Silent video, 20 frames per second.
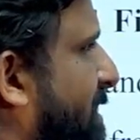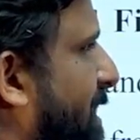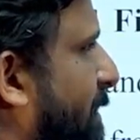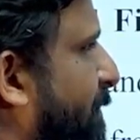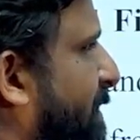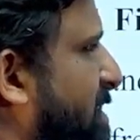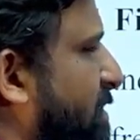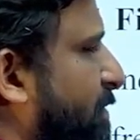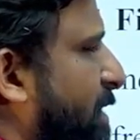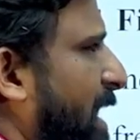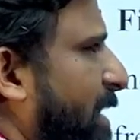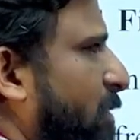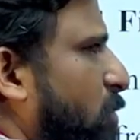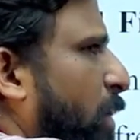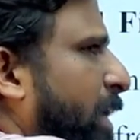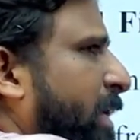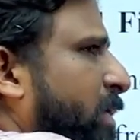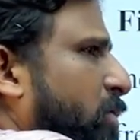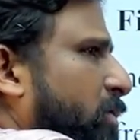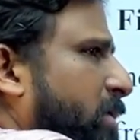That means we are
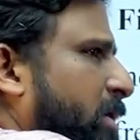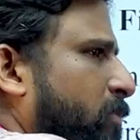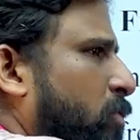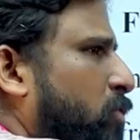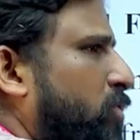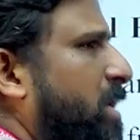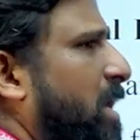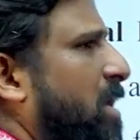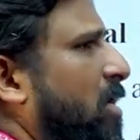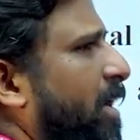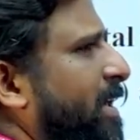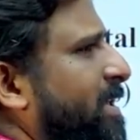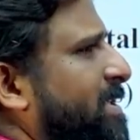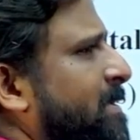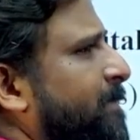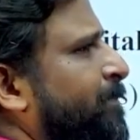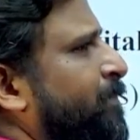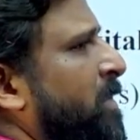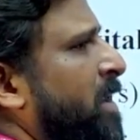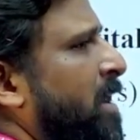going to remove the
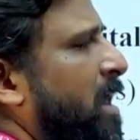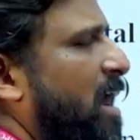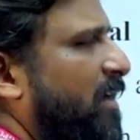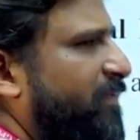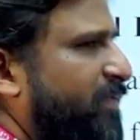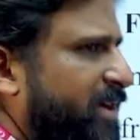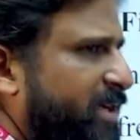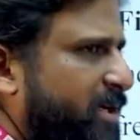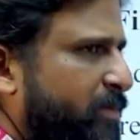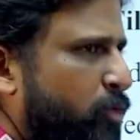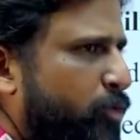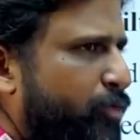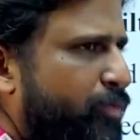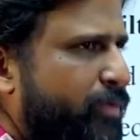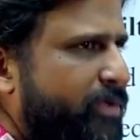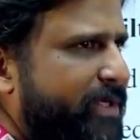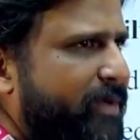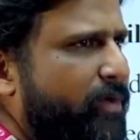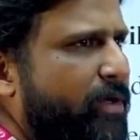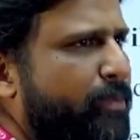noise. After
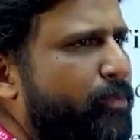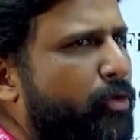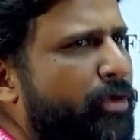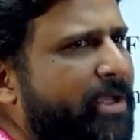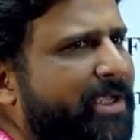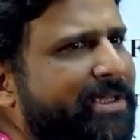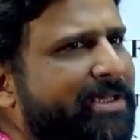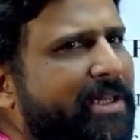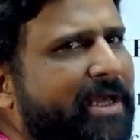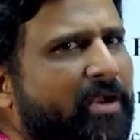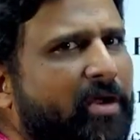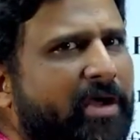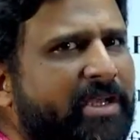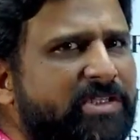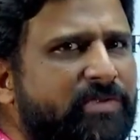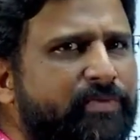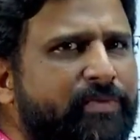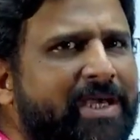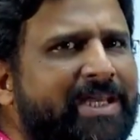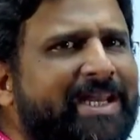removing the
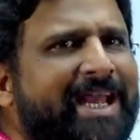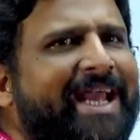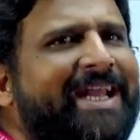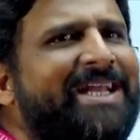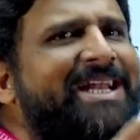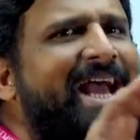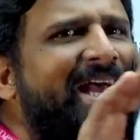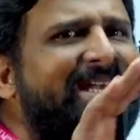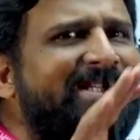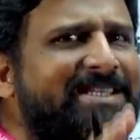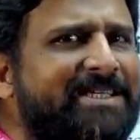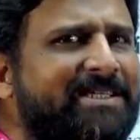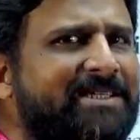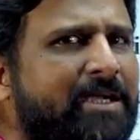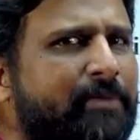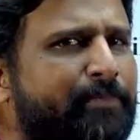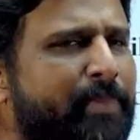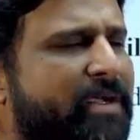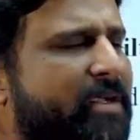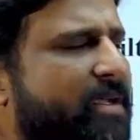noise, we are enhancing
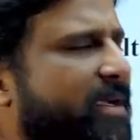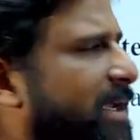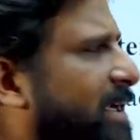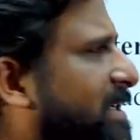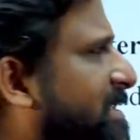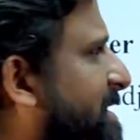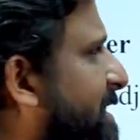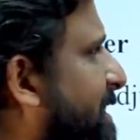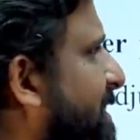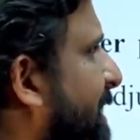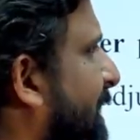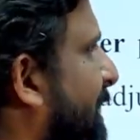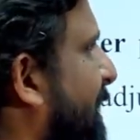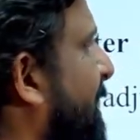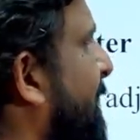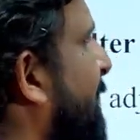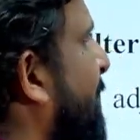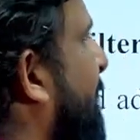that particular signal.